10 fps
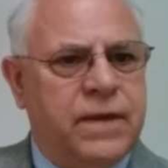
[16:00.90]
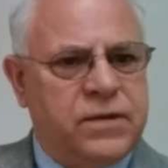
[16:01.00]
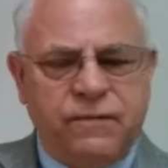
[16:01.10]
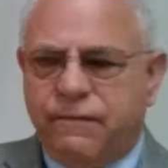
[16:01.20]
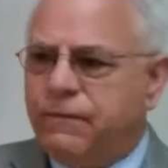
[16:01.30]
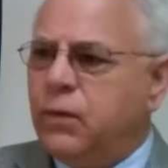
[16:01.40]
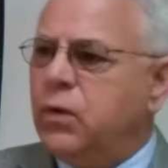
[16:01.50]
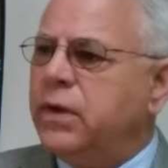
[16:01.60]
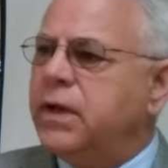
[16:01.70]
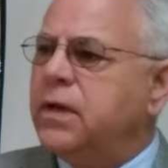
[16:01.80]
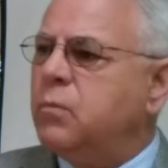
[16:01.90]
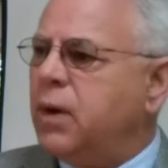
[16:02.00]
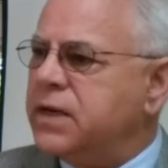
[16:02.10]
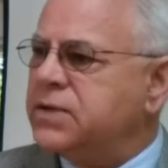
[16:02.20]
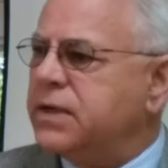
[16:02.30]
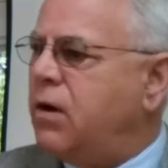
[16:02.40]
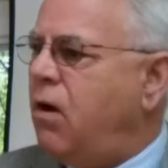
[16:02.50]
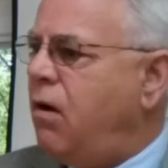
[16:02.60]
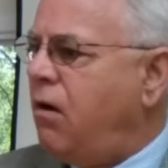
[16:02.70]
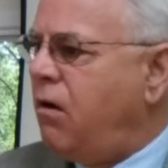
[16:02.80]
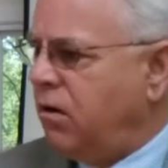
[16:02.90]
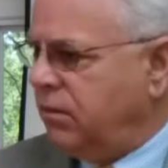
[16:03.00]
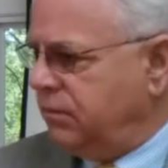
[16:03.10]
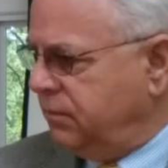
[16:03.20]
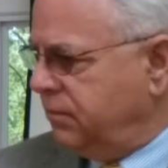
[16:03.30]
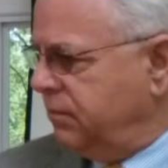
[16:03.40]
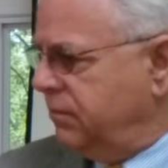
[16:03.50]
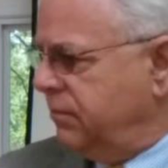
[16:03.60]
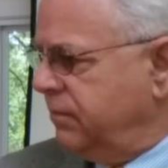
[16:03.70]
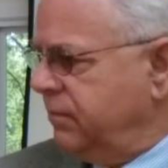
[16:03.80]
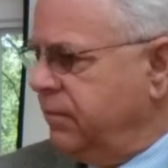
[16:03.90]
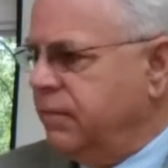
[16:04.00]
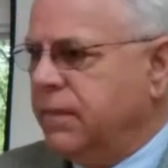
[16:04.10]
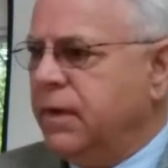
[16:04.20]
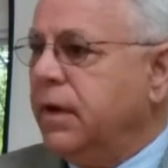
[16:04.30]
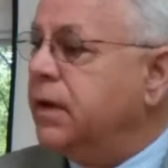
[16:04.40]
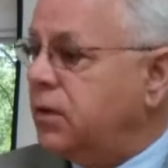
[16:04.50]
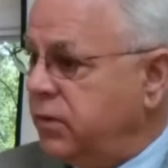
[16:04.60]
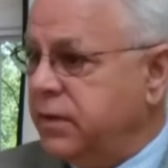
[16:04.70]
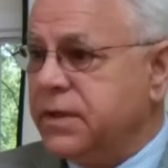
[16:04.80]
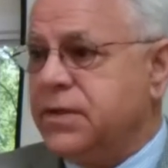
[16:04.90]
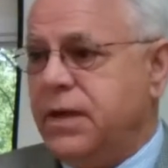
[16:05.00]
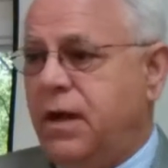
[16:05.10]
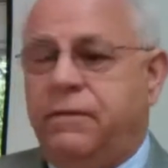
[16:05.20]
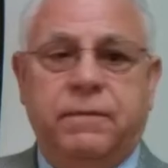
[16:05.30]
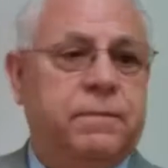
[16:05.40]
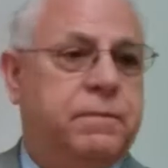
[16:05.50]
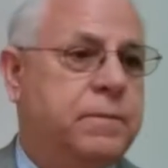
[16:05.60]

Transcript: It's fully embracing all, including self.